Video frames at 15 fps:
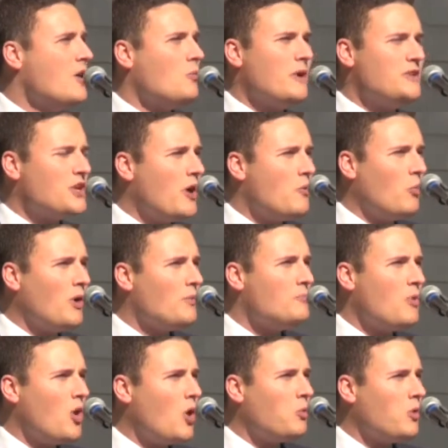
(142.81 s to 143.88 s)
We don't
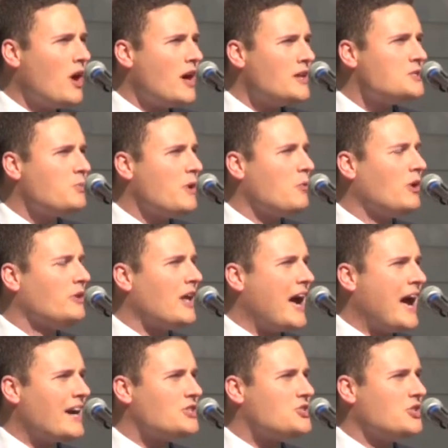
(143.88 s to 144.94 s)
want more words, we want
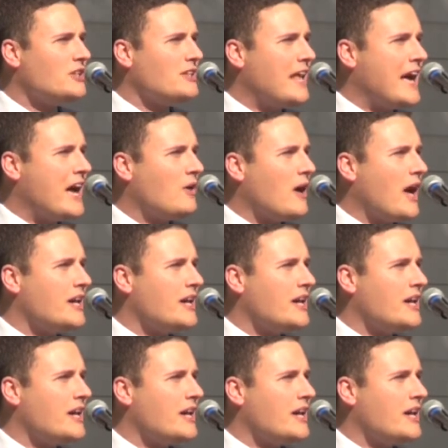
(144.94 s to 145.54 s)
action now,